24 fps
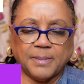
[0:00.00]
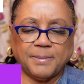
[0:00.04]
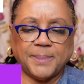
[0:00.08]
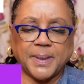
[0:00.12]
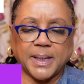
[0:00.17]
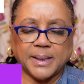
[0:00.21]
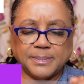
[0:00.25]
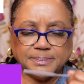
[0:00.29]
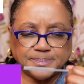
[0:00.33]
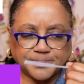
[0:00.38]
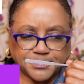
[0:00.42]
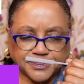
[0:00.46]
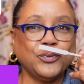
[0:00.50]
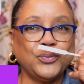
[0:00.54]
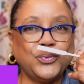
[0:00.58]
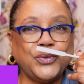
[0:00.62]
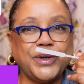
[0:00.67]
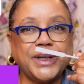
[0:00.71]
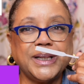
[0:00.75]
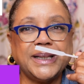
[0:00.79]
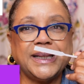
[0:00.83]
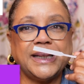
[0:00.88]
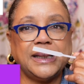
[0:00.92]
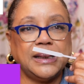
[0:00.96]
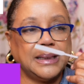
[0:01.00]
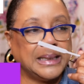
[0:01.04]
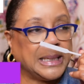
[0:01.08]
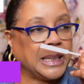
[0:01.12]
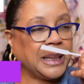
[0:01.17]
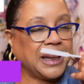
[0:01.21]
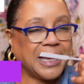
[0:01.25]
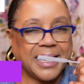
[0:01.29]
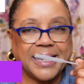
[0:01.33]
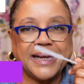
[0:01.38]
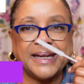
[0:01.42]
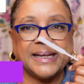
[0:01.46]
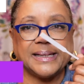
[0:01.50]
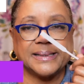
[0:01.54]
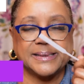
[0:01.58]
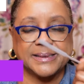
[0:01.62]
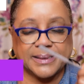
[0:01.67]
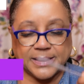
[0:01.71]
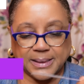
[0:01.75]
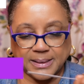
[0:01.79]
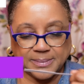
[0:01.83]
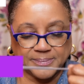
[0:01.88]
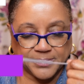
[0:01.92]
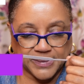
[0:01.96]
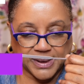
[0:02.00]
But really light.